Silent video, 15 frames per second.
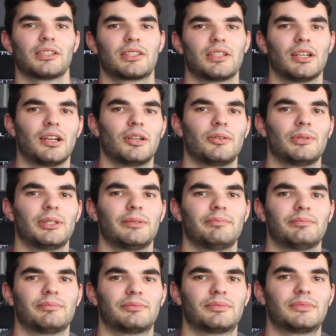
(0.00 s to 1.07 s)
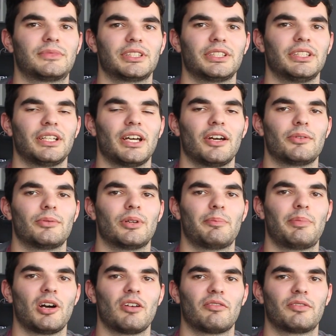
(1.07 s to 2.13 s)
So, you know,
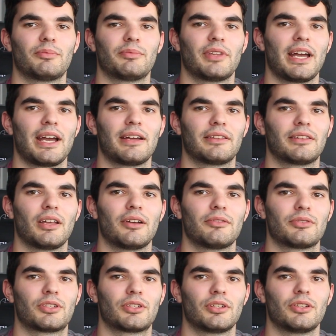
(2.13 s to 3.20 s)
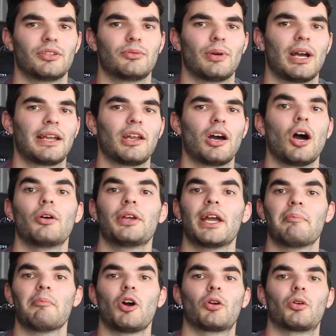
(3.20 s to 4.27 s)
apart from that, those two, and oh
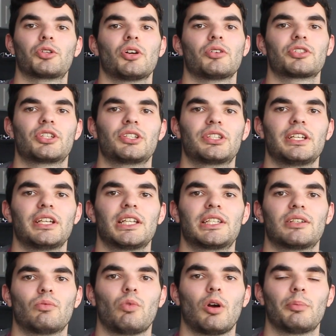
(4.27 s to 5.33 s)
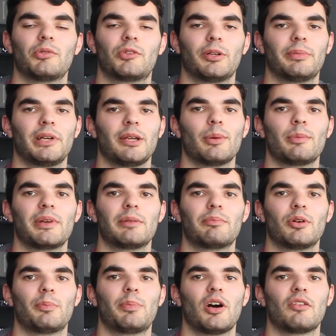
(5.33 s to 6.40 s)
yeah, Michael Johnson did wobble Khabib a
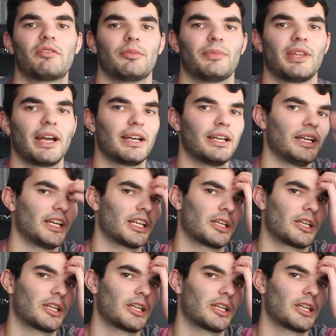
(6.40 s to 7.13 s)
bit, but apart from that,